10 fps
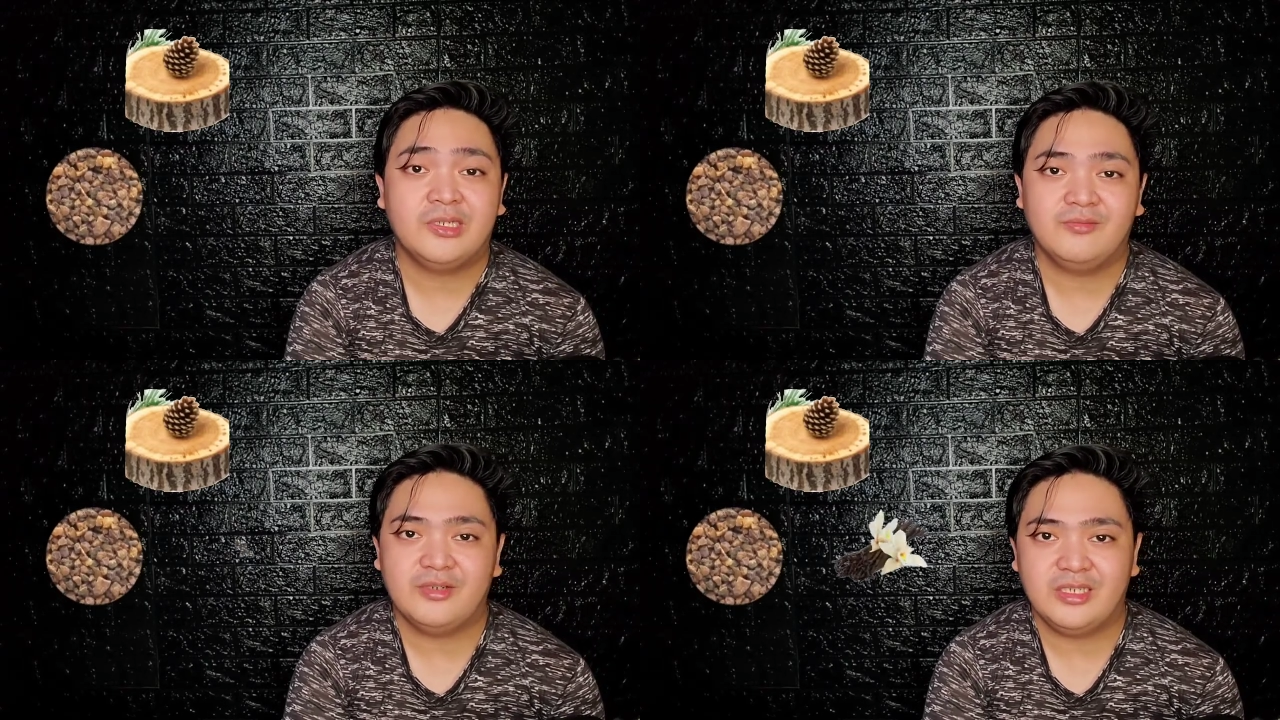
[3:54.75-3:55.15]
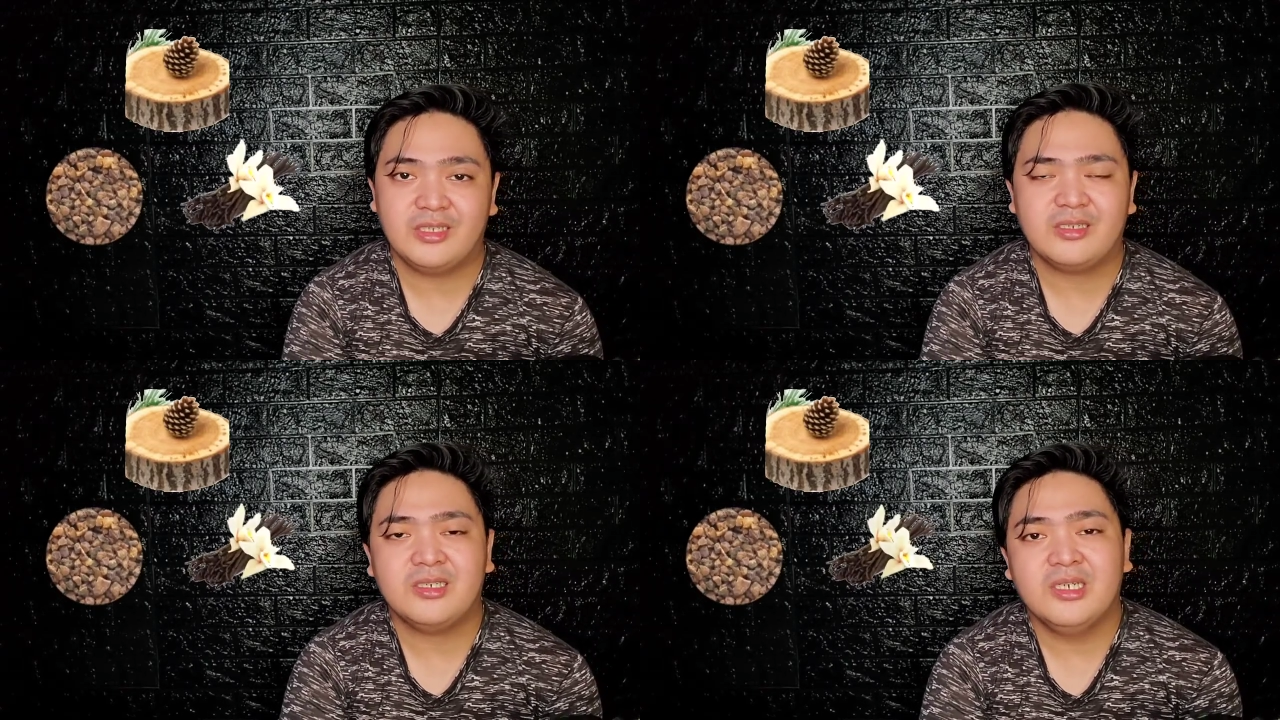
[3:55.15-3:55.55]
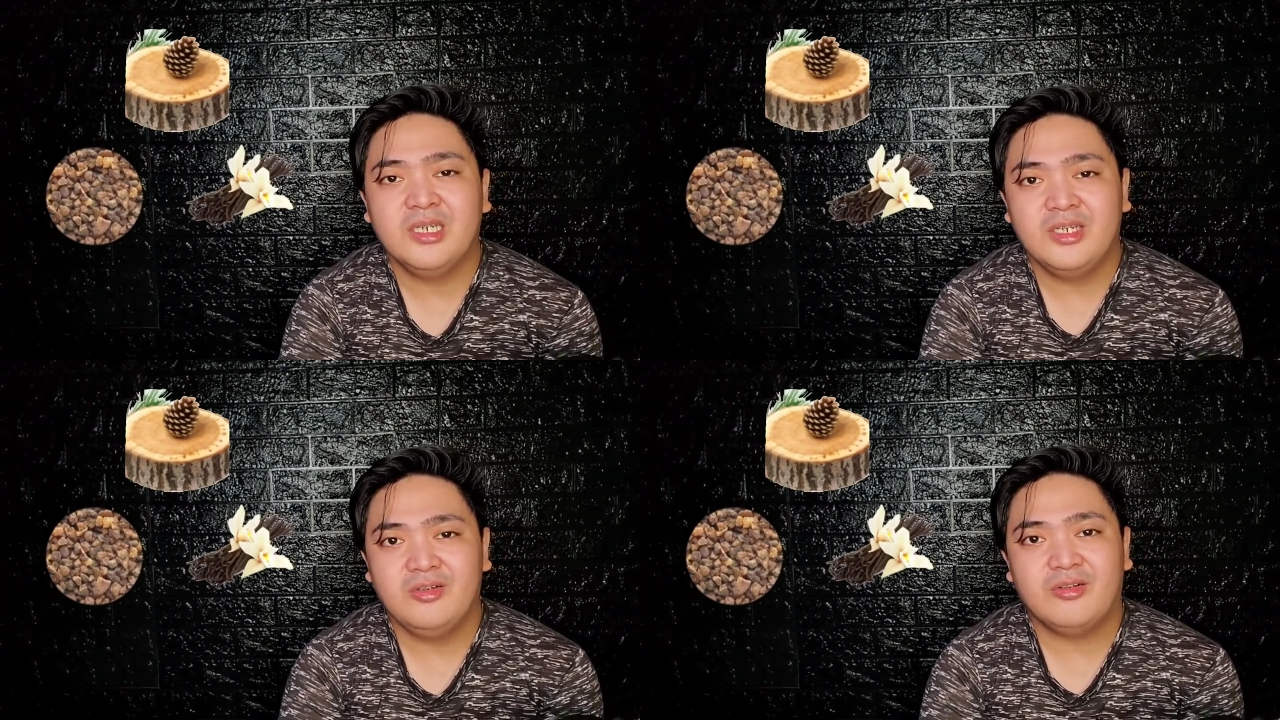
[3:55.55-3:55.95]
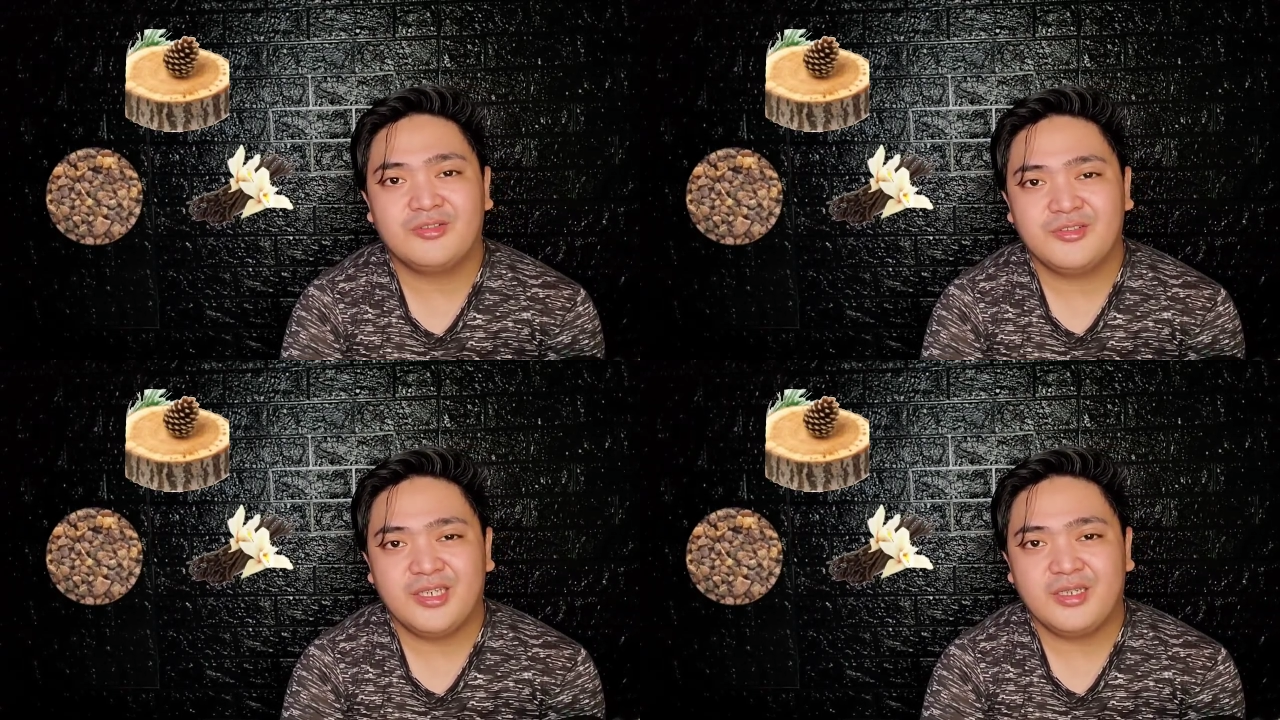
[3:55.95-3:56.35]
and vanilla. You
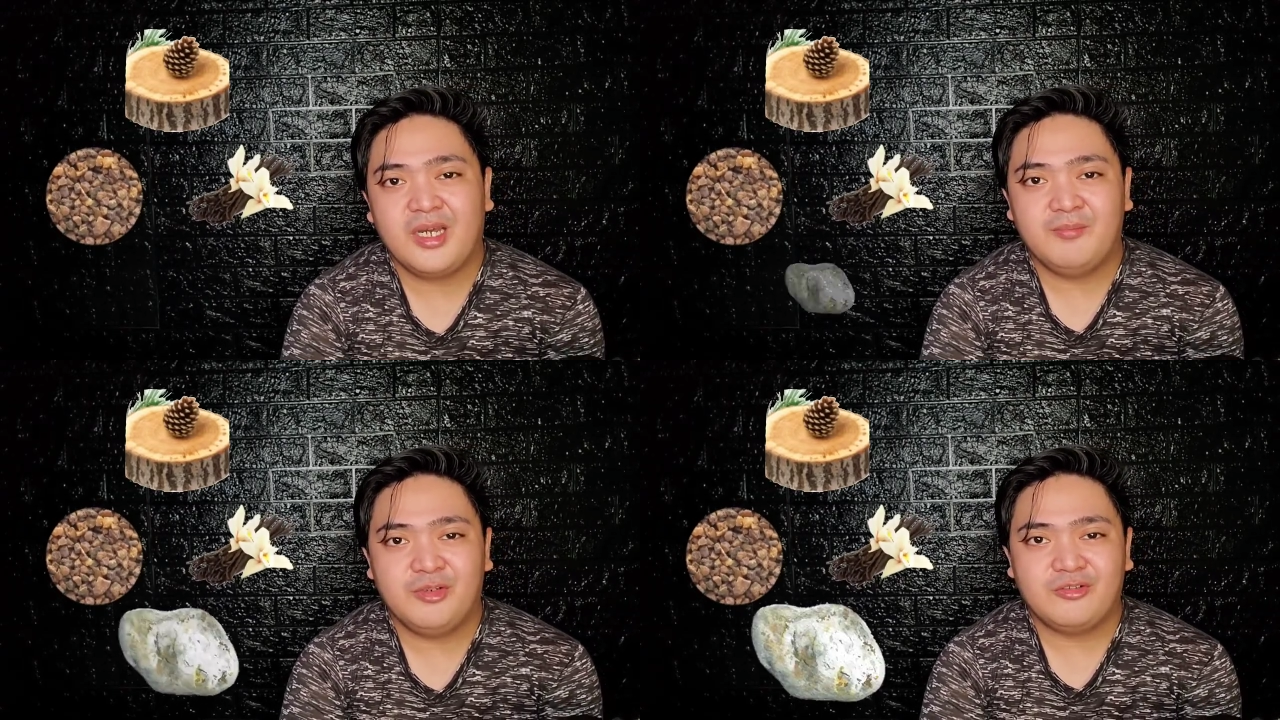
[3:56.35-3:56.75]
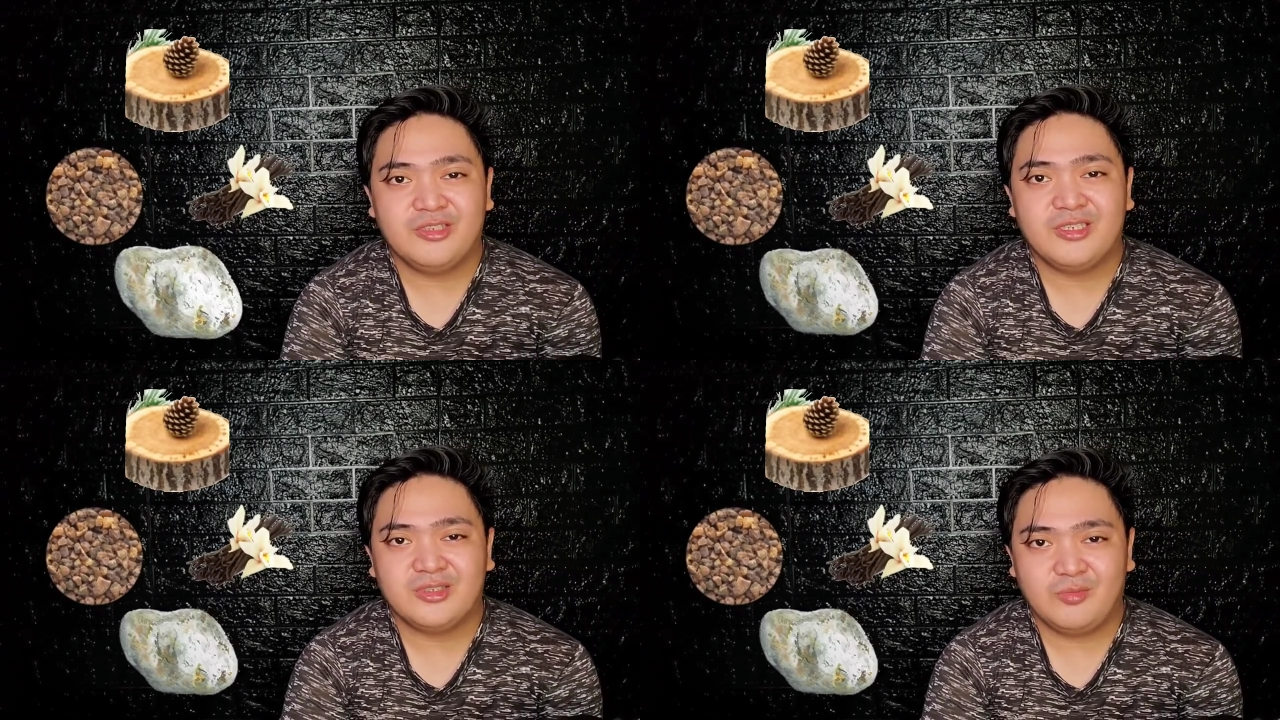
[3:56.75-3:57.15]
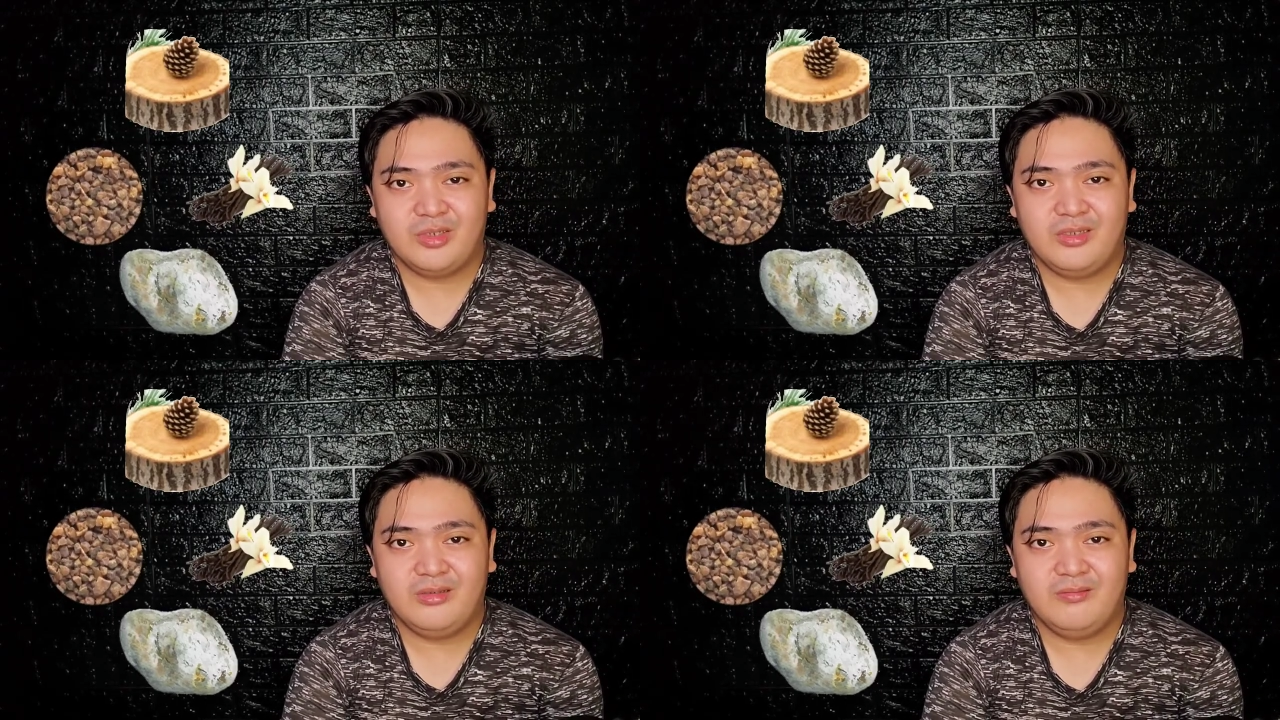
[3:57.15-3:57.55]
also get ambergris as well.